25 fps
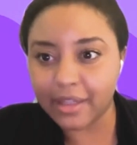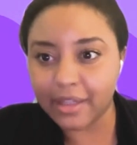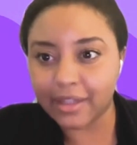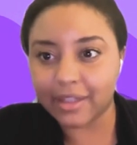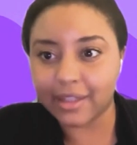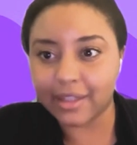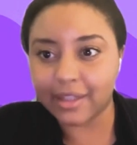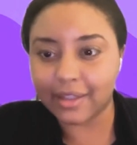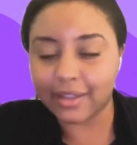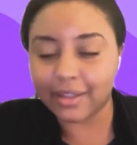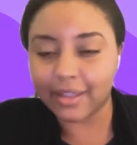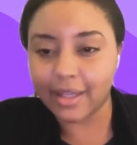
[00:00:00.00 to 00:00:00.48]
But
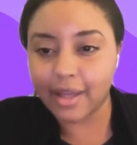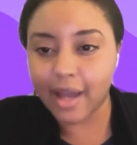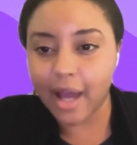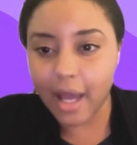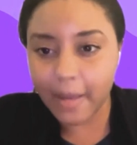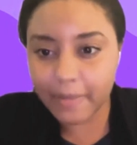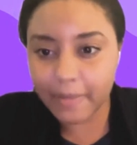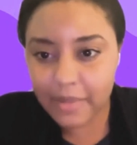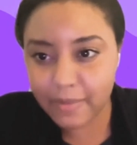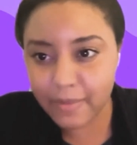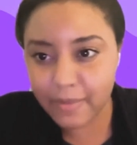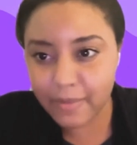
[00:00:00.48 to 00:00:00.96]
the
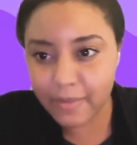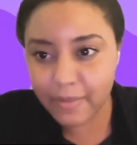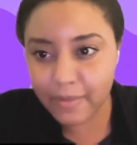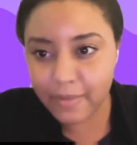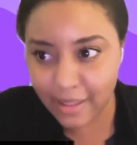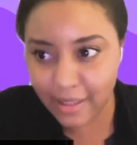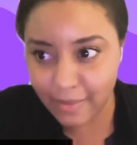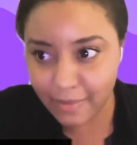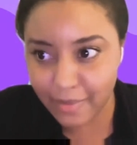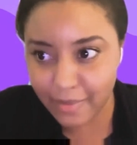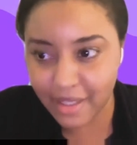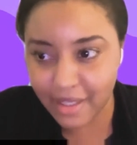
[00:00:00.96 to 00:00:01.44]
optimist
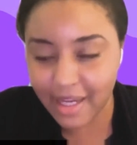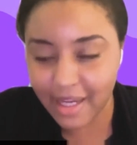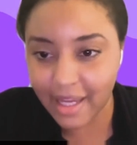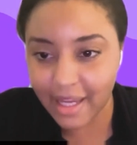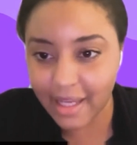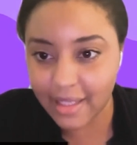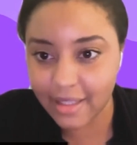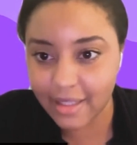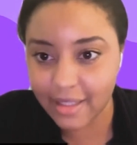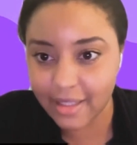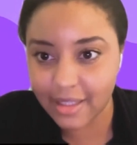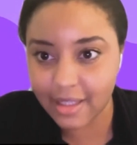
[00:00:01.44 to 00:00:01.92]
in me
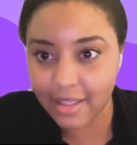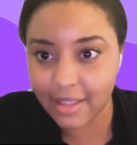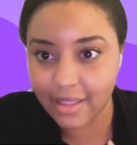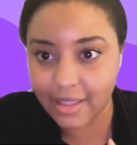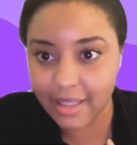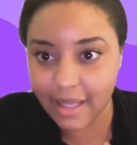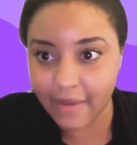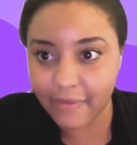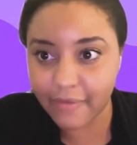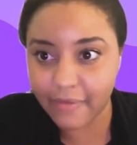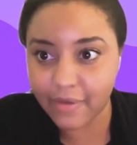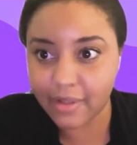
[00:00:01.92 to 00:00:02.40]
has
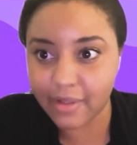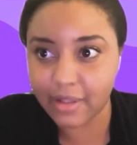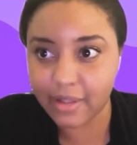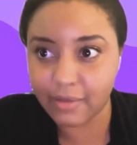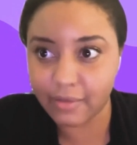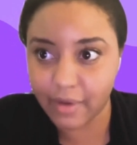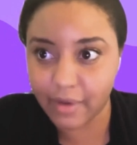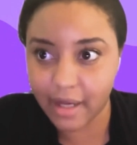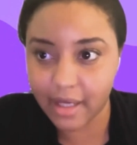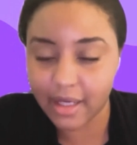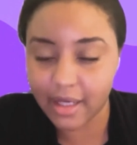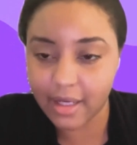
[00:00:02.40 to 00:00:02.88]

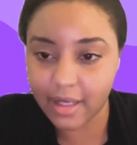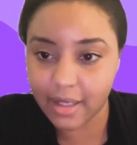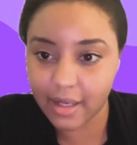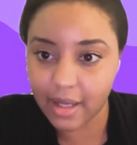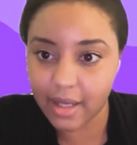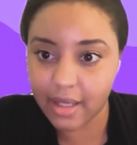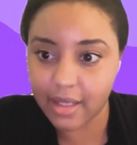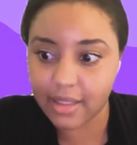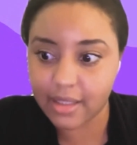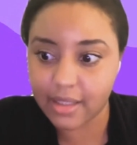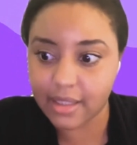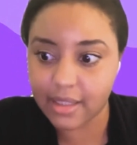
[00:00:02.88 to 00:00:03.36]
definitely
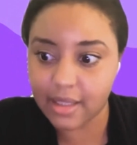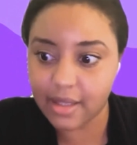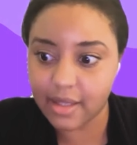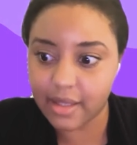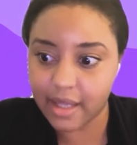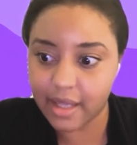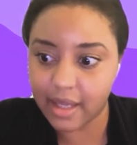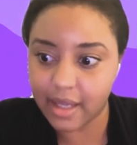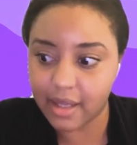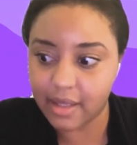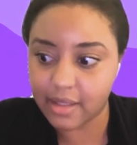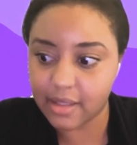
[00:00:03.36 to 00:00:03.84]
recognized
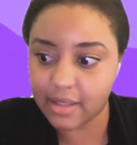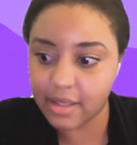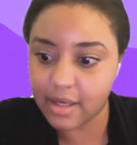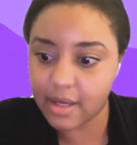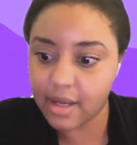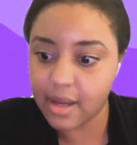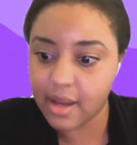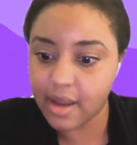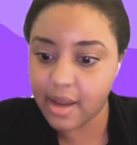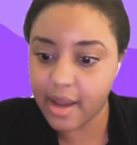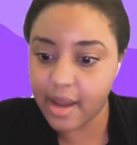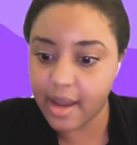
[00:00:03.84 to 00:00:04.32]
that
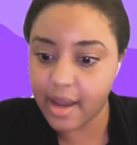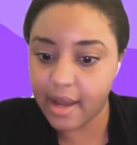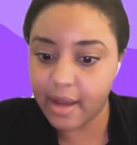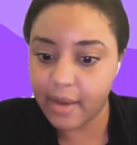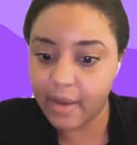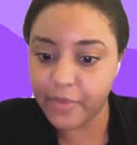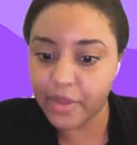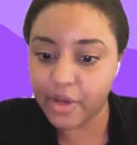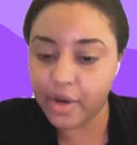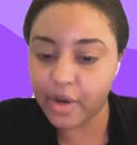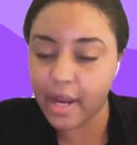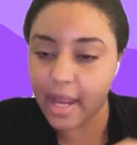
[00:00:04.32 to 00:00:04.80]

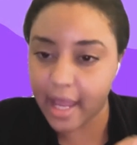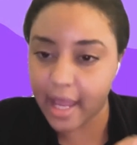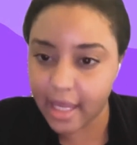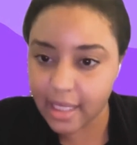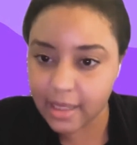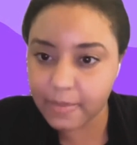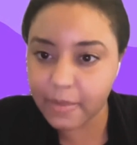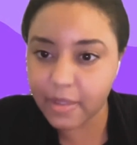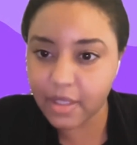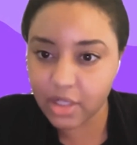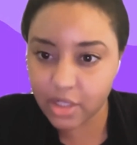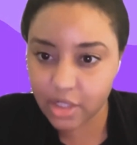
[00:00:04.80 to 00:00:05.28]
There
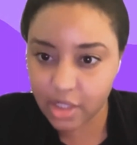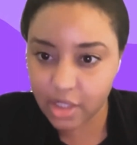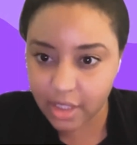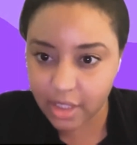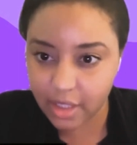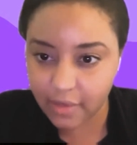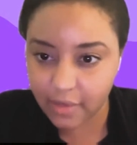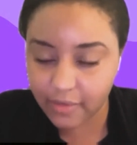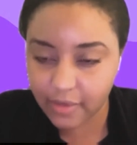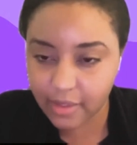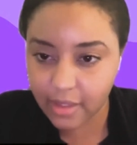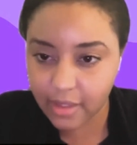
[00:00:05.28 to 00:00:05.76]
has been a
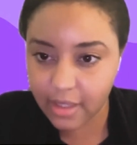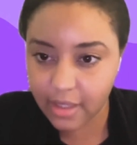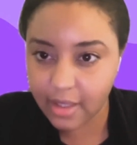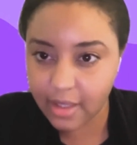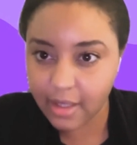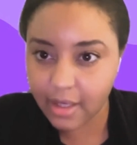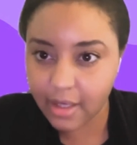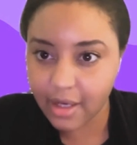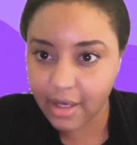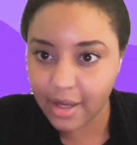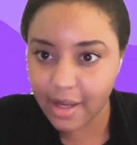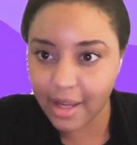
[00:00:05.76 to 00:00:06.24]
shift,
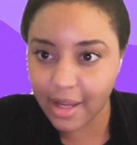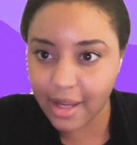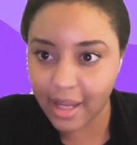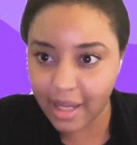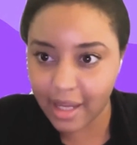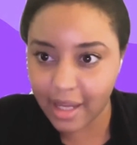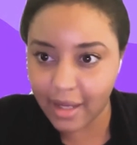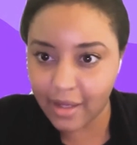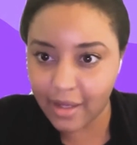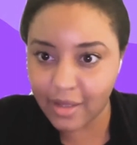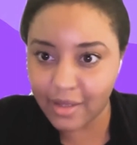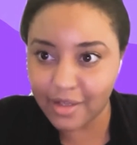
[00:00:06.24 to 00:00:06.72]

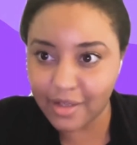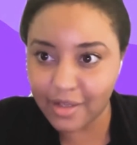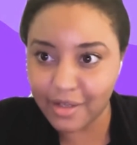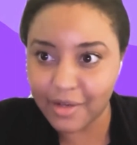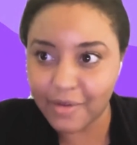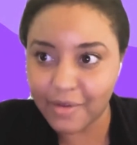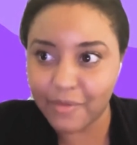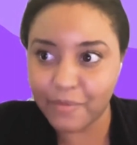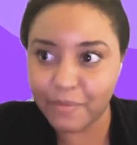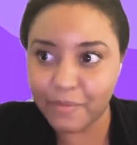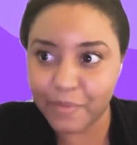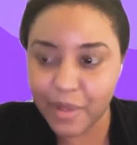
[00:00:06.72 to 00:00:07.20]

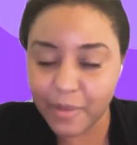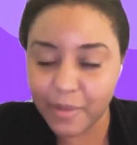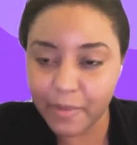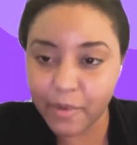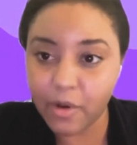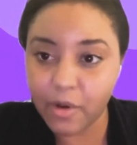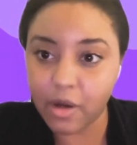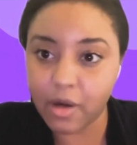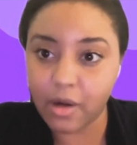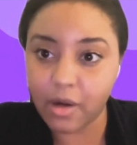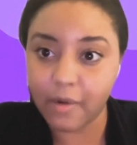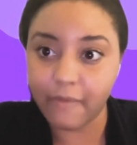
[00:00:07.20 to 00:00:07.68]
and
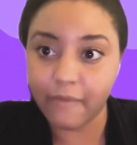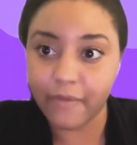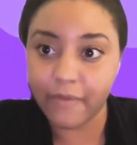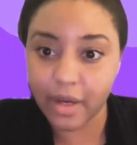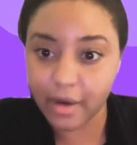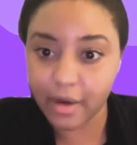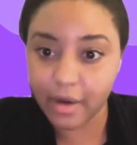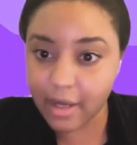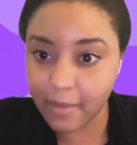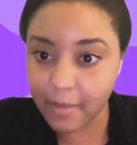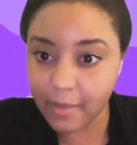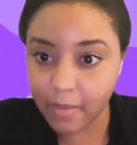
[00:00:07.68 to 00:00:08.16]
people are
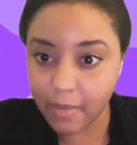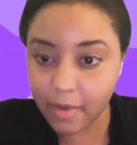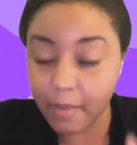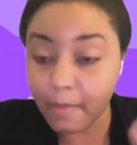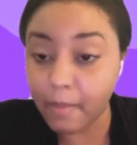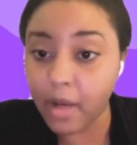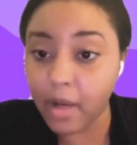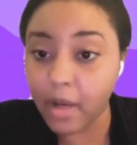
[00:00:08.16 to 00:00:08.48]
very